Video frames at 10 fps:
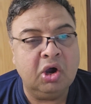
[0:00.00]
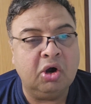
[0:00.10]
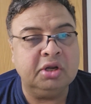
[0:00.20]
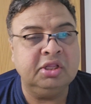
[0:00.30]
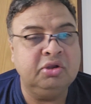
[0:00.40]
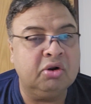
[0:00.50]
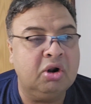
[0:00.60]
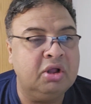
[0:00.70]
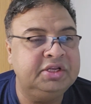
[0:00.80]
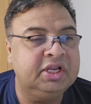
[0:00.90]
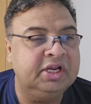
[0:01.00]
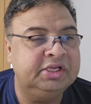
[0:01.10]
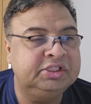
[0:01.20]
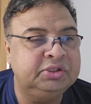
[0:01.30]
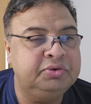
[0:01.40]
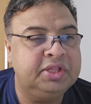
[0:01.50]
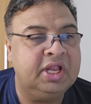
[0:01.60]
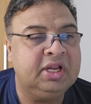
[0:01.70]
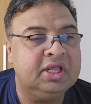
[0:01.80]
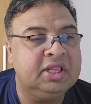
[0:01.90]
or the urological issues,
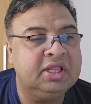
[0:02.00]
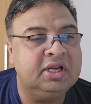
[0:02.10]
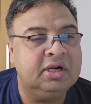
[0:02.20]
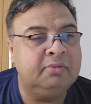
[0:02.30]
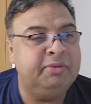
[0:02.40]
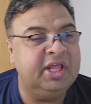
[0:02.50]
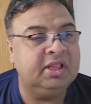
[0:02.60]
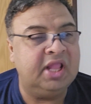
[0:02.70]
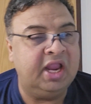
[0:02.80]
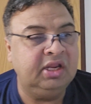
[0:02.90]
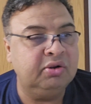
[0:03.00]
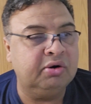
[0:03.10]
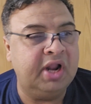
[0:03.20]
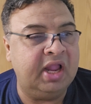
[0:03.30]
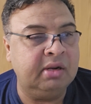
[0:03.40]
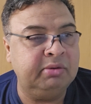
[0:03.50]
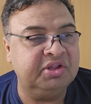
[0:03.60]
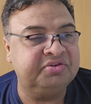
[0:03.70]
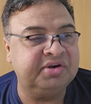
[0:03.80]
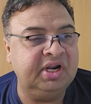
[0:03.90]
and considered baseline
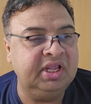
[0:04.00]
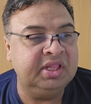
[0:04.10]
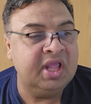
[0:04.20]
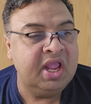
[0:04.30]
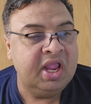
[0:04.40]
neurodynamic studies